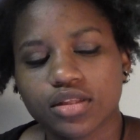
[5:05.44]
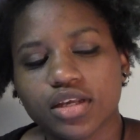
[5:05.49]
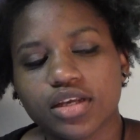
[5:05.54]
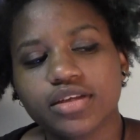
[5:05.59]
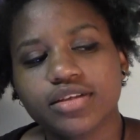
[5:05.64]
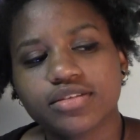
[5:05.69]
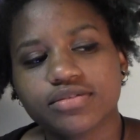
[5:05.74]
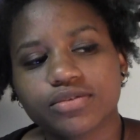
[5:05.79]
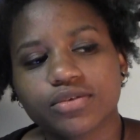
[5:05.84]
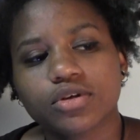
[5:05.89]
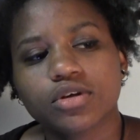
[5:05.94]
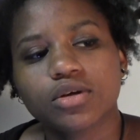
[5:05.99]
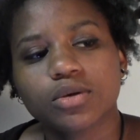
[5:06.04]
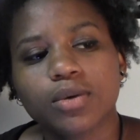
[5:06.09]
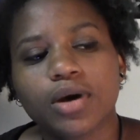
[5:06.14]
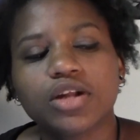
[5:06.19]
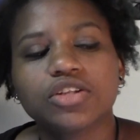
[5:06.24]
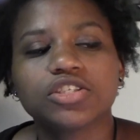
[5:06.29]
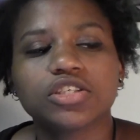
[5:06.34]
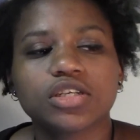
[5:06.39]
Thanks for
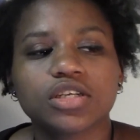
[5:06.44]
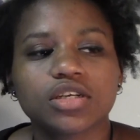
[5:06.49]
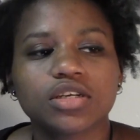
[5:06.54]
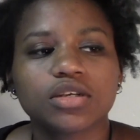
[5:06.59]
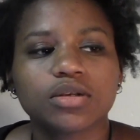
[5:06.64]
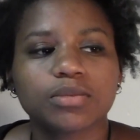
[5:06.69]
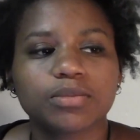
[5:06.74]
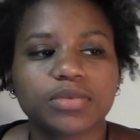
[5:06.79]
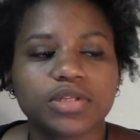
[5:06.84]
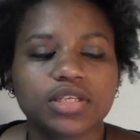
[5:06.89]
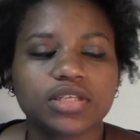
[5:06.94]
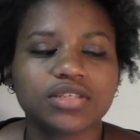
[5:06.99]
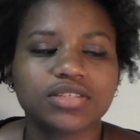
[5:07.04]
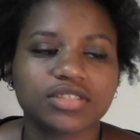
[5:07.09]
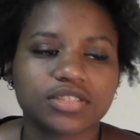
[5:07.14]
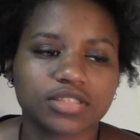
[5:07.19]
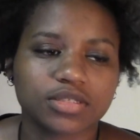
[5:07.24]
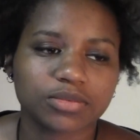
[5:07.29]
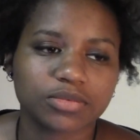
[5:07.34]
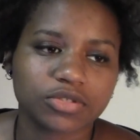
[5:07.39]
watching. Please
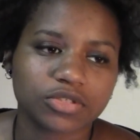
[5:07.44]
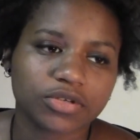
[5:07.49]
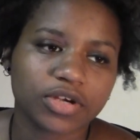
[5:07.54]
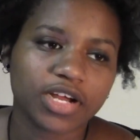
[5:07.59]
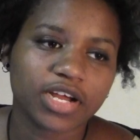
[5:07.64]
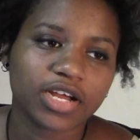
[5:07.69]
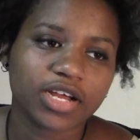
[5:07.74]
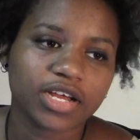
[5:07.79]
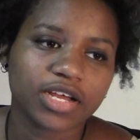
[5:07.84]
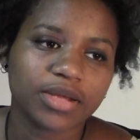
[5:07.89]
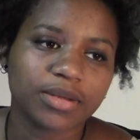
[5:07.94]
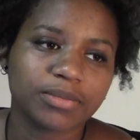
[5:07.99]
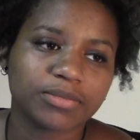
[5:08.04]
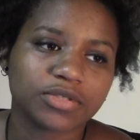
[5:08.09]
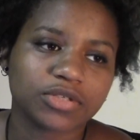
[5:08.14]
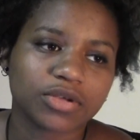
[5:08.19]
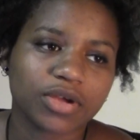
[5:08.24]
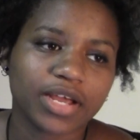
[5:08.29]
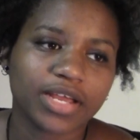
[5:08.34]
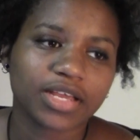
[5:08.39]
subscribe
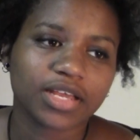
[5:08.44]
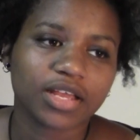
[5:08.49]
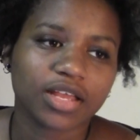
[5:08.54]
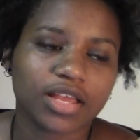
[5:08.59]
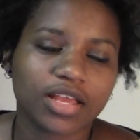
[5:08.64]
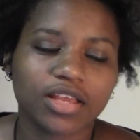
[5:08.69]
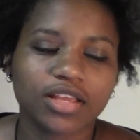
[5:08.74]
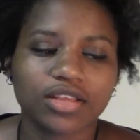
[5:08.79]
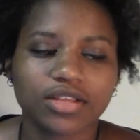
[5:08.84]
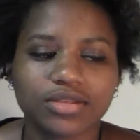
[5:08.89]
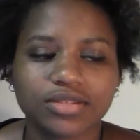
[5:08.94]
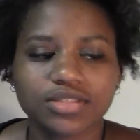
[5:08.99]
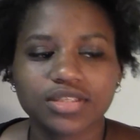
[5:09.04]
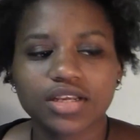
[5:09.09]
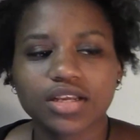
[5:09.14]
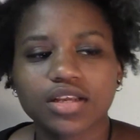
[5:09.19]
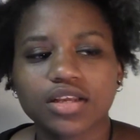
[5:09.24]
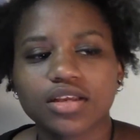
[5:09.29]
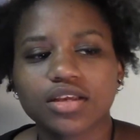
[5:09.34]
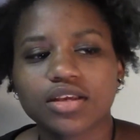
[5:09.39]
so I can get you
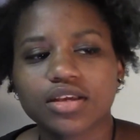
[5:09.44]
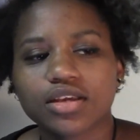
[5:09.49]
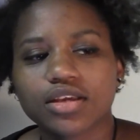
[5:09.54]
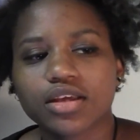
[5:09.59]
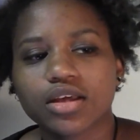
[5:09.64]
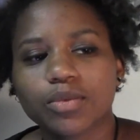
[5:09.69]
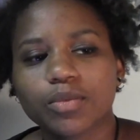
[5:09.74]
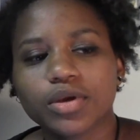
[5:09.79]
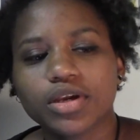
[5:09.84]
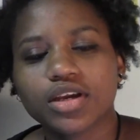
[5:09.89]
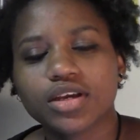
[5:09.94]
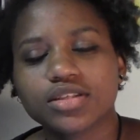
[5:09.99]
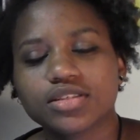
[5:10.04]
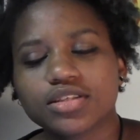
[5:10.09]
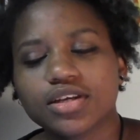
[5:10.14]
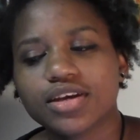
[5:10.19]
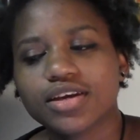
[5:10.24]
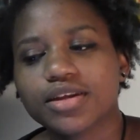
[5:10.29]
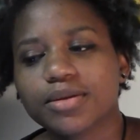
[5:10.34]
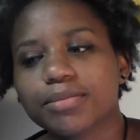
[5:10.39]
sick and we can
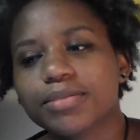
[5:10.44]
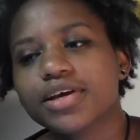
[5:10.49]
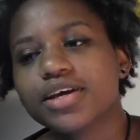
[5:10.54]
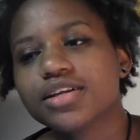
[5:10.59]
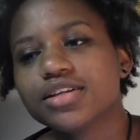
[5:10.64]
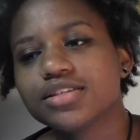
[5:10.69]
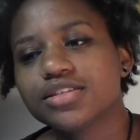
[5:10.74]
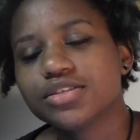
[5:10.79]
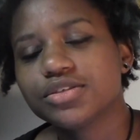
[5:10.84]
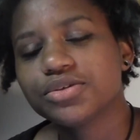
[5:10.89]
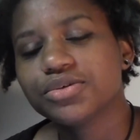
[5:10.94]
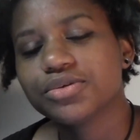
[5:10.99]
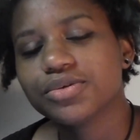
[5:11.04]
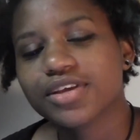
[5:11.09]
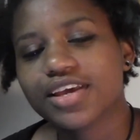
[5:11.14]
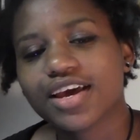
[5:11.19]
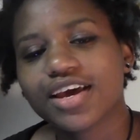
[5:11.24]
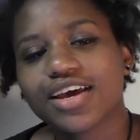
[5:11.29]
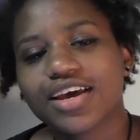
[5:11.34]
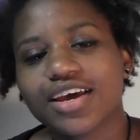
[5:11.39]
stay in bed
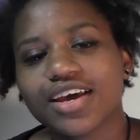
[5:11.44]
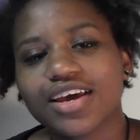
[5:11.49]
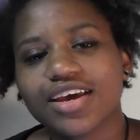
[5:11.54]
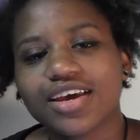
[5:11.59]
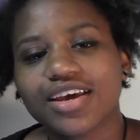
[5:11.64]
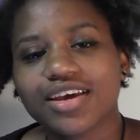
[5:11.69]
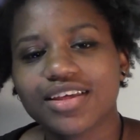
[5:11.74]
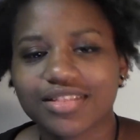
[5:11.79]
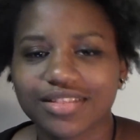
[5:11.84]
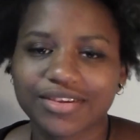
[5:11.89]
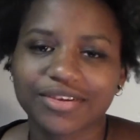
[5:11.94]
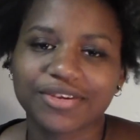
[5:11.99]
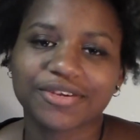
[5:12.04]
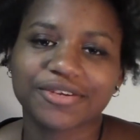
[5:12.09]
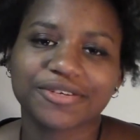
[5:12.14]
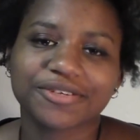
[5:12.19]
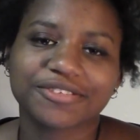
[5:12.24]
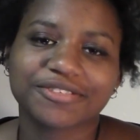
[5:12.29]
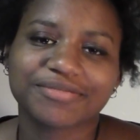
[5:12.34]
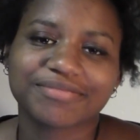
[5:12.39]

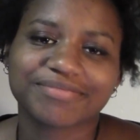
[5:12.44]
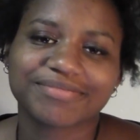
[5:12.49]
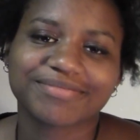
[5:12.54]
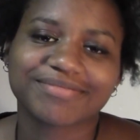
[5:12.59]
together.